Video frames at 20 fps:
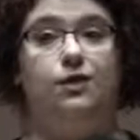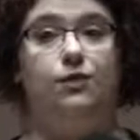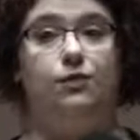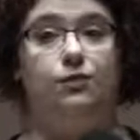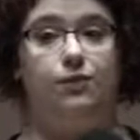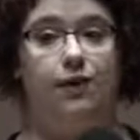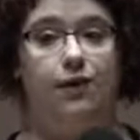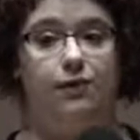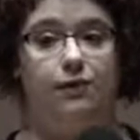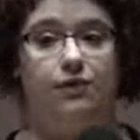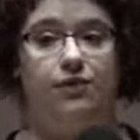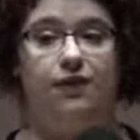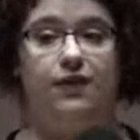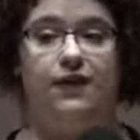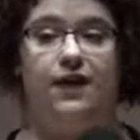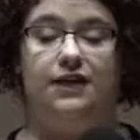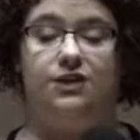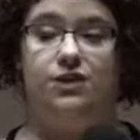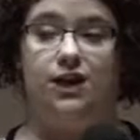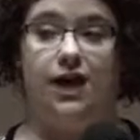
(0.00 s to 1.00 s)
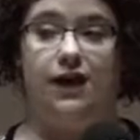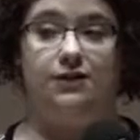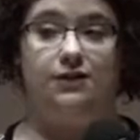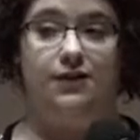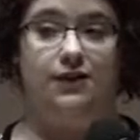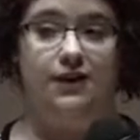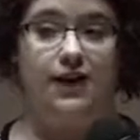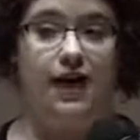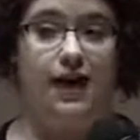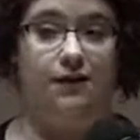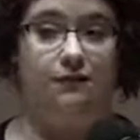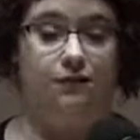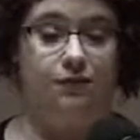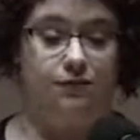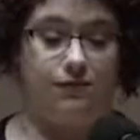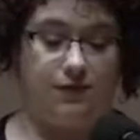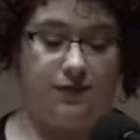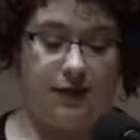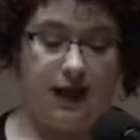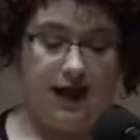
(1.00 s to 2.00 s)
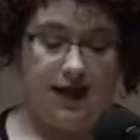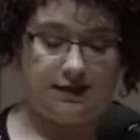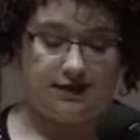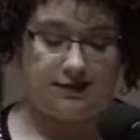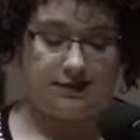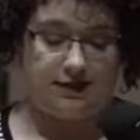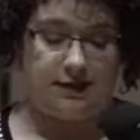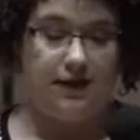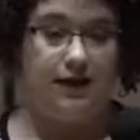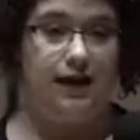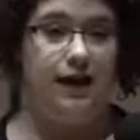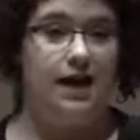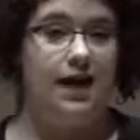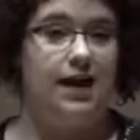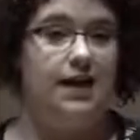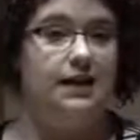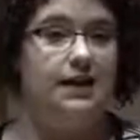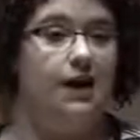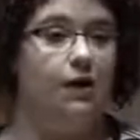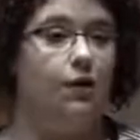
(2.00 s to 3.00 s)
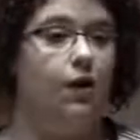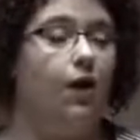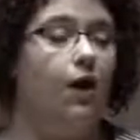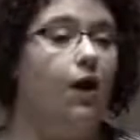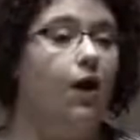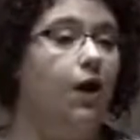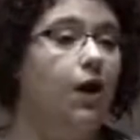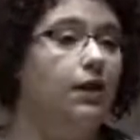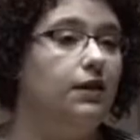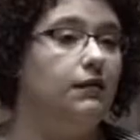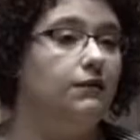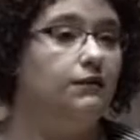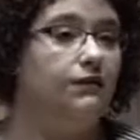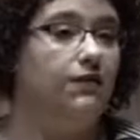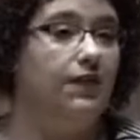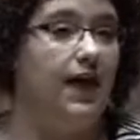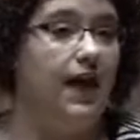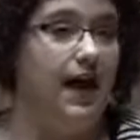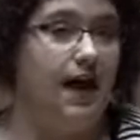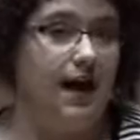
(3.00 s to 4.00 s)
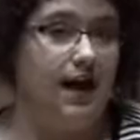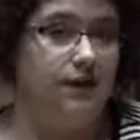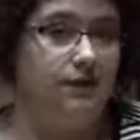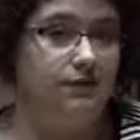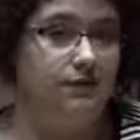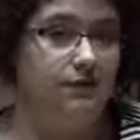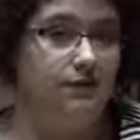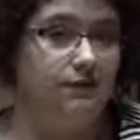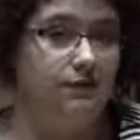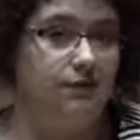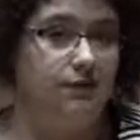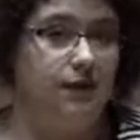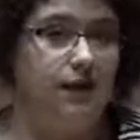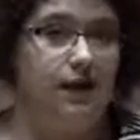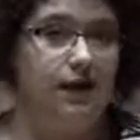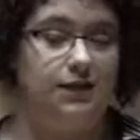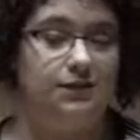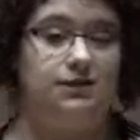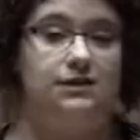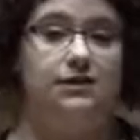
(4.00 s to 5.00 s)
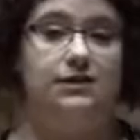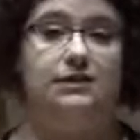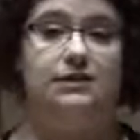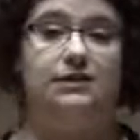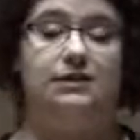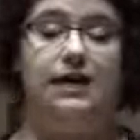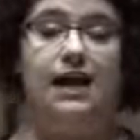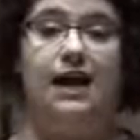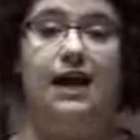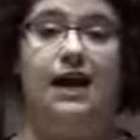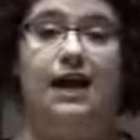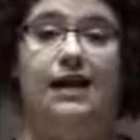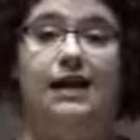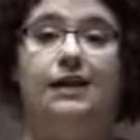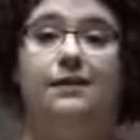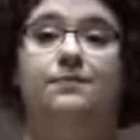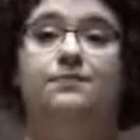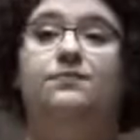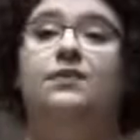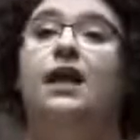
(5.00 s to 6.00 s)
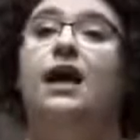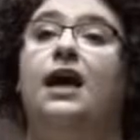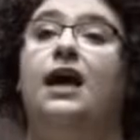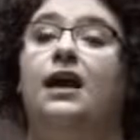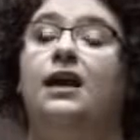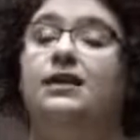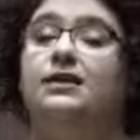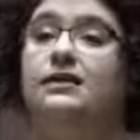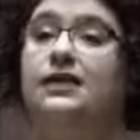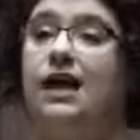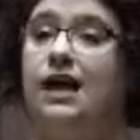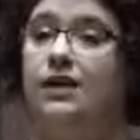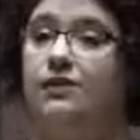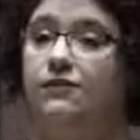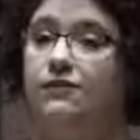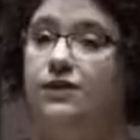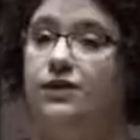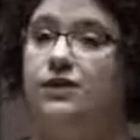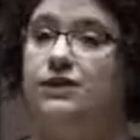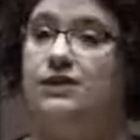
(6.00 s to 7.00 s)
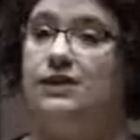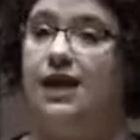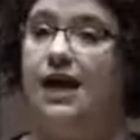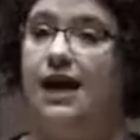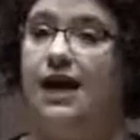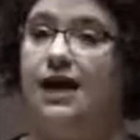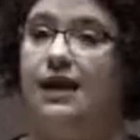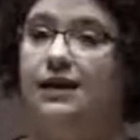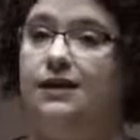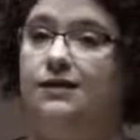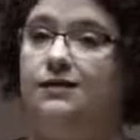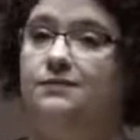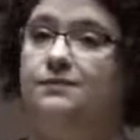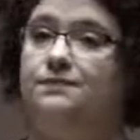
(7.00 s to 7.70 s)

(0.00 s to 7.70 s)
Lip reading: growth that that child can have through that. Now, all of that is to say, Dad, first slide.